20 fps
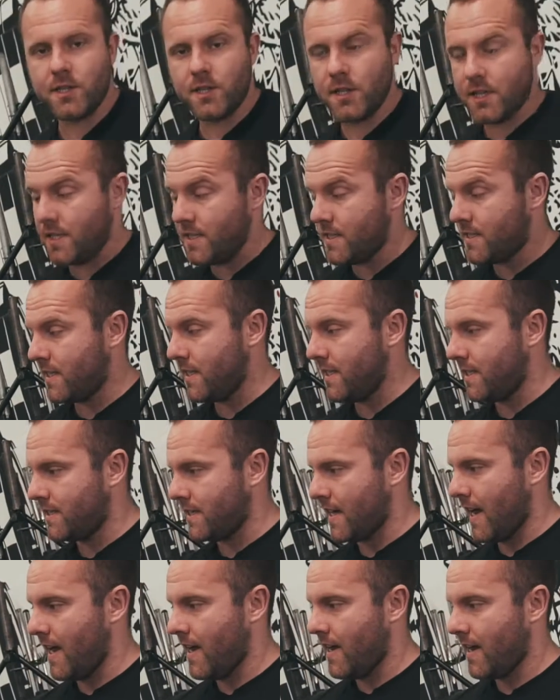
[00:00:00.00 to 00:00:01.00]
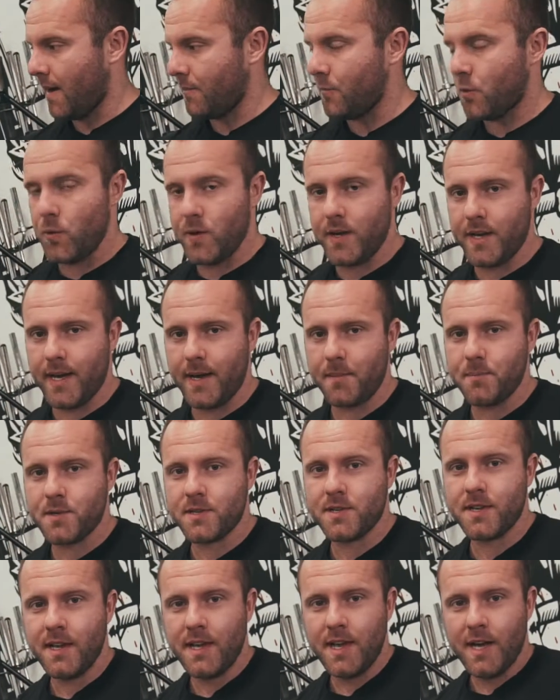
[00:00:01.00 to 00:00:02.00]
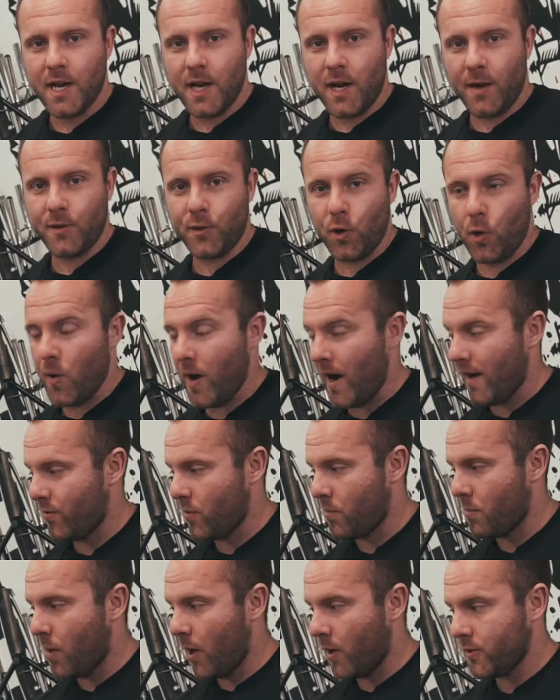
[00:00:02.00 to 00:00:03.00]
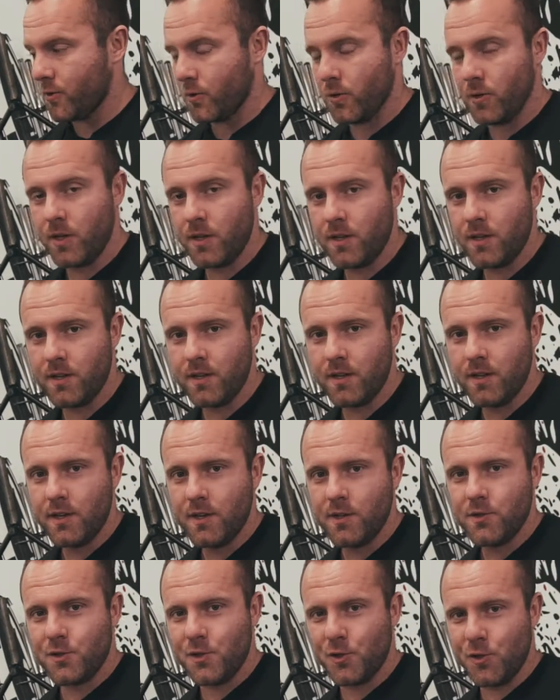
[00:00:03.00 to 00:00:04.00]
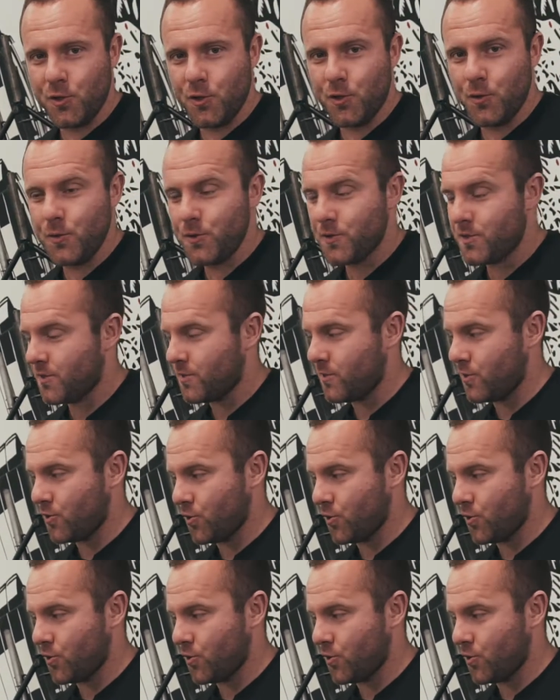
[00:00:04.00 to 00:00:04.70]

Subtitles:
as you can see today, I'm doing dips. Now I don't have a model to use to